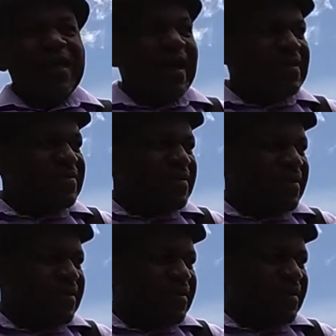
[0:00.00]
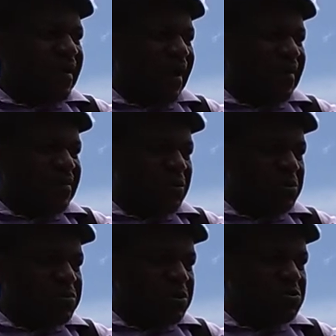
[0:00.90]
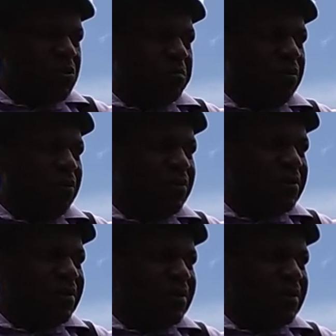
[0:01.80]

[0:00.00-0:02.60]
as he got closer to a pond